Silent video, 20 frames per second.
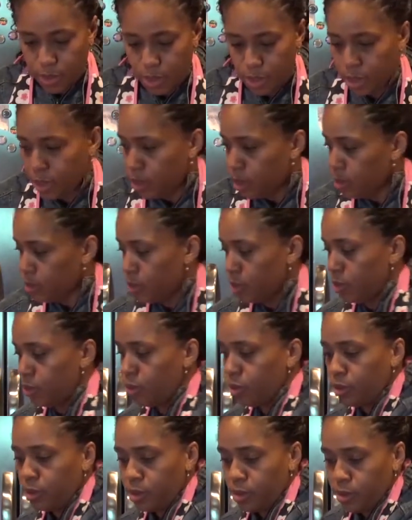okay,
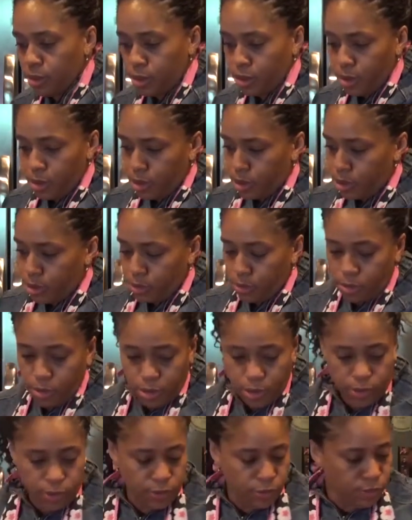we'll throw
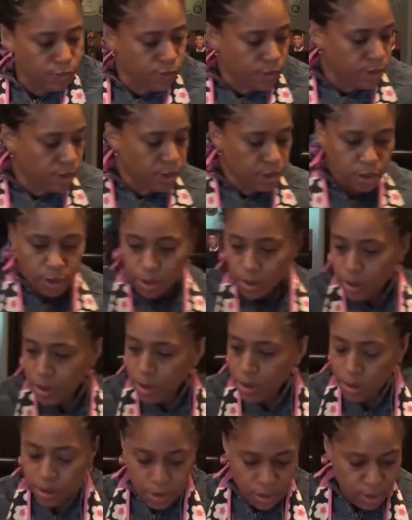this over here.
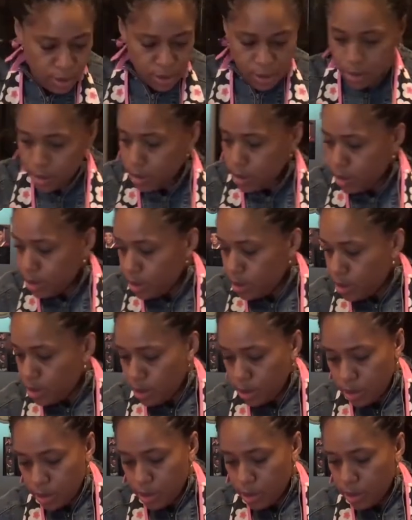
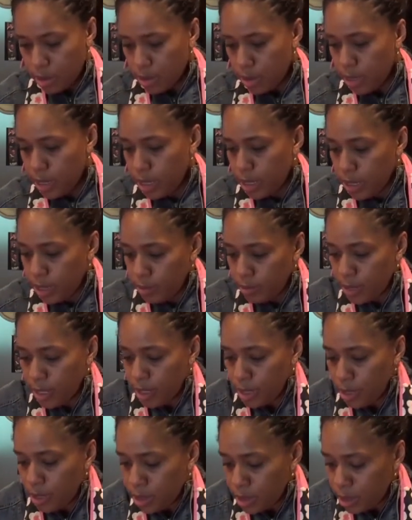All right, let
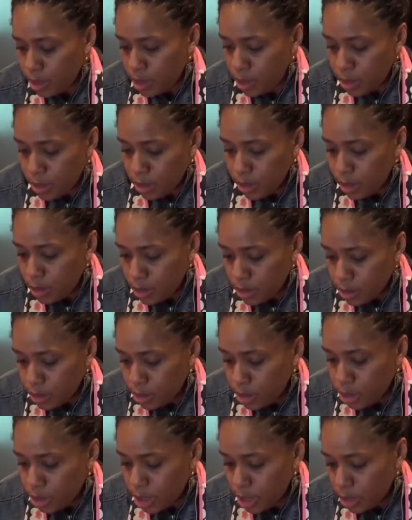me
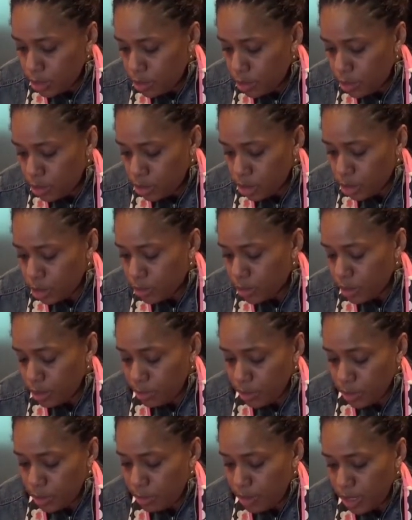check on the
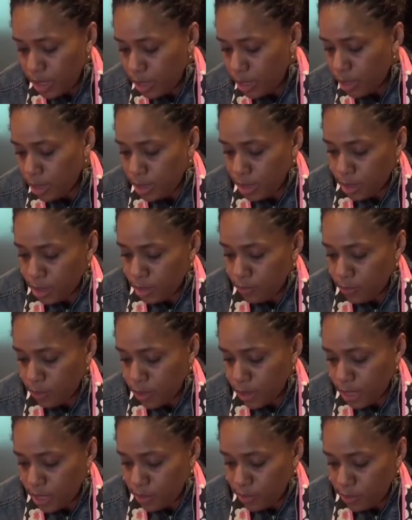shrimp. Let me give
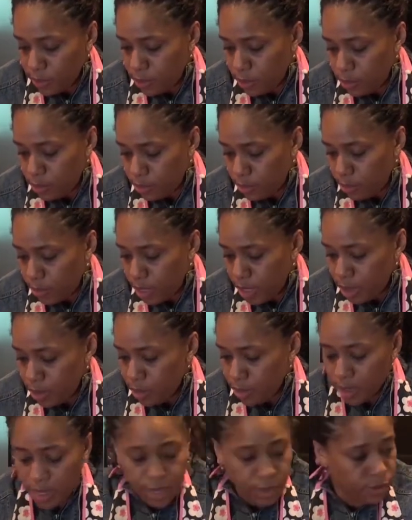you guys a little peek
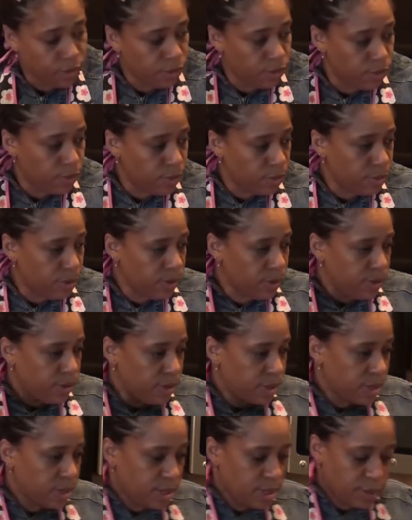on how the shrimp is
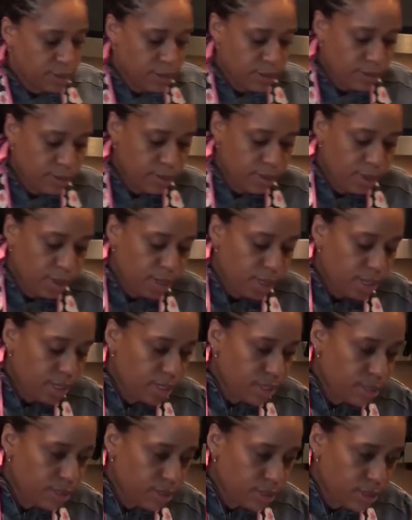looking. So,
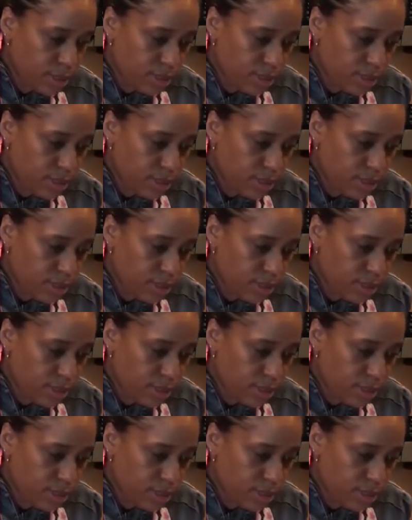and